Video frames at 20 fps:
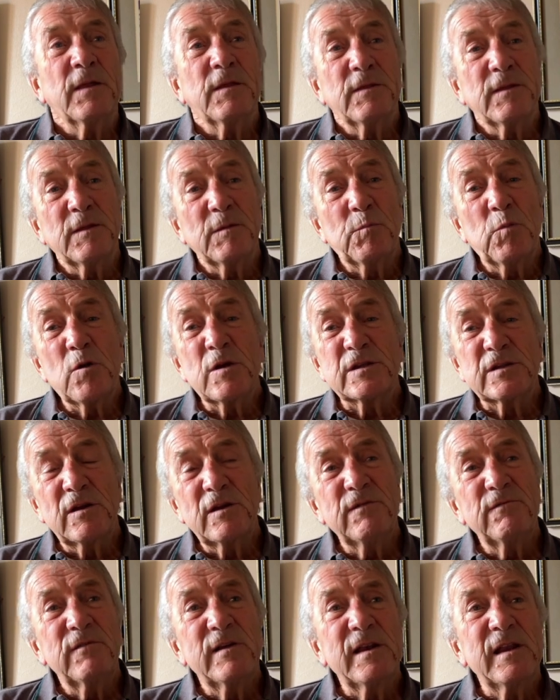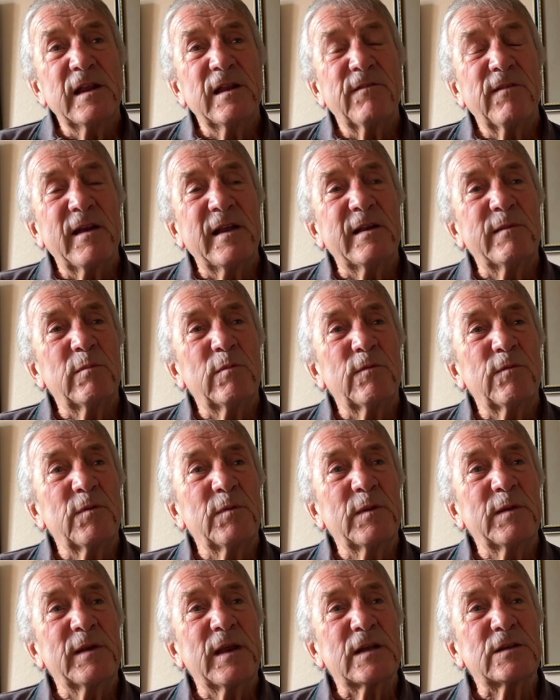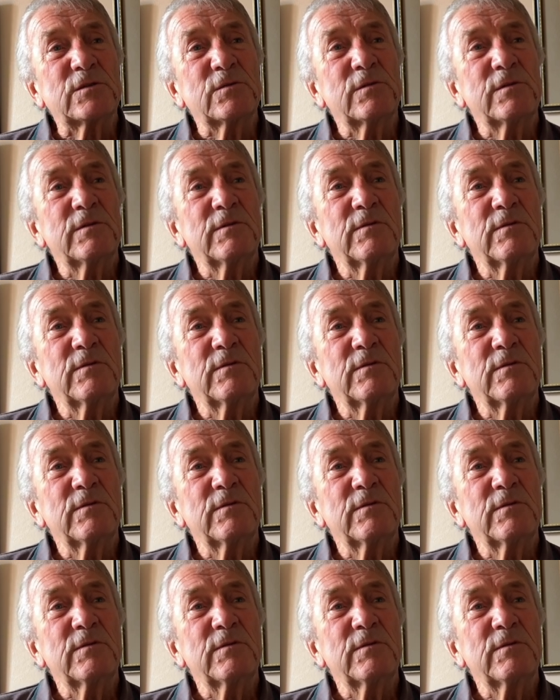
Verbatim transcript: The, the book is only really available from the National,